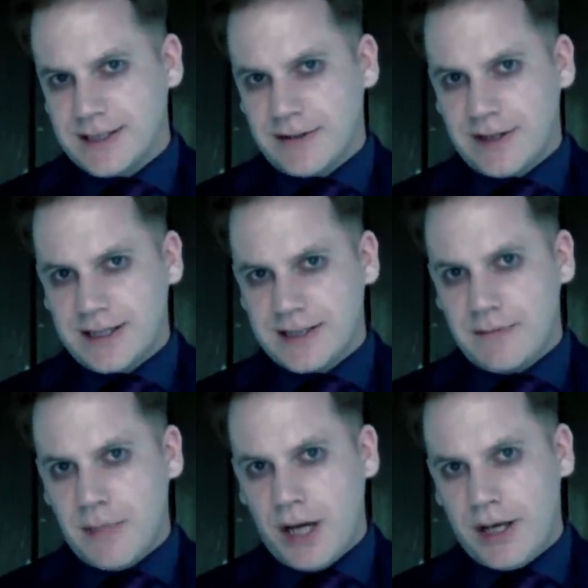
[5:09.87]
the greatest
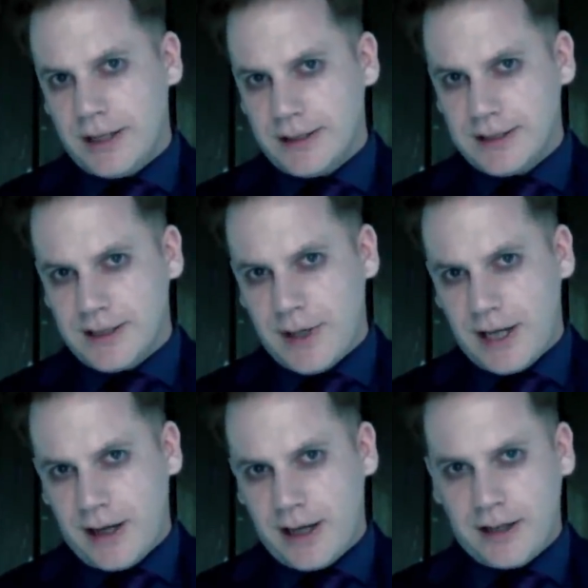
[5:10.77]
minds among
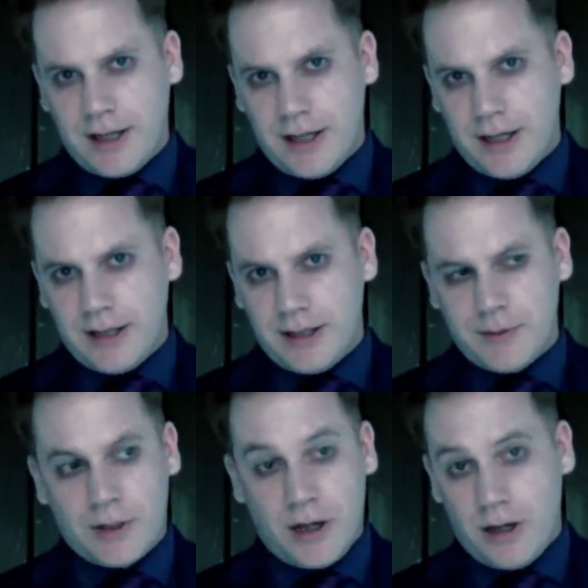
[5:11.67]
our kind,
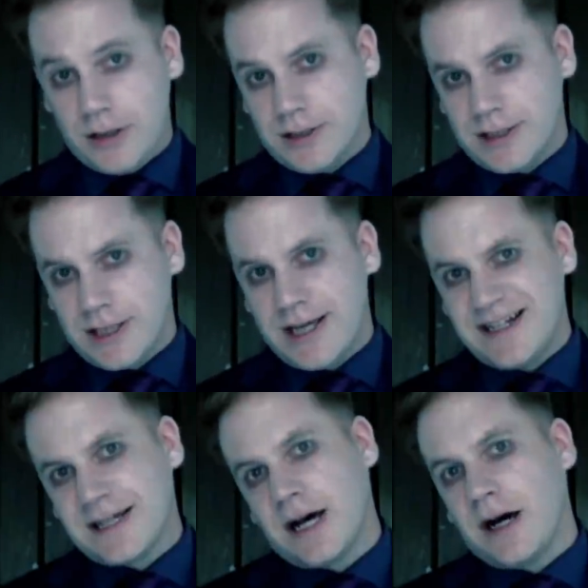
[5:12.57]
because they
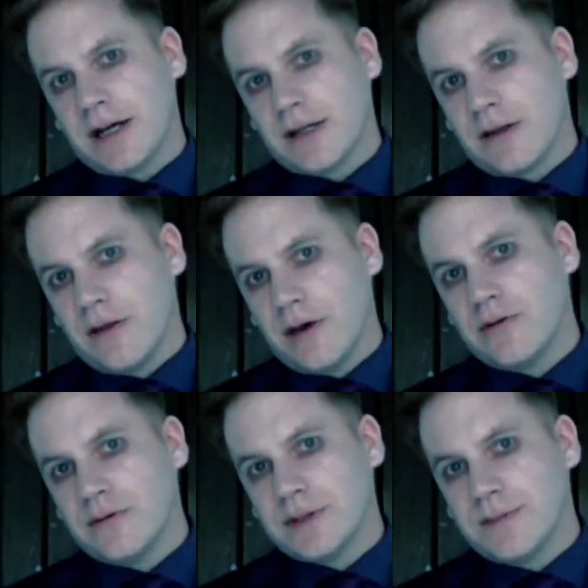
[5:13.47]
target
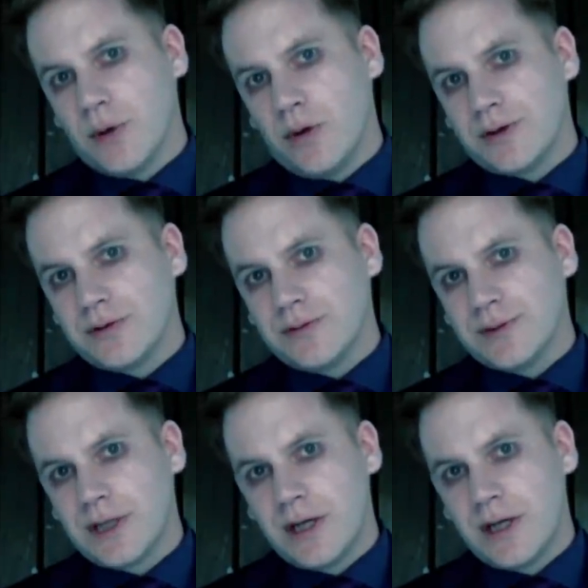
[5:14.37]
those mortals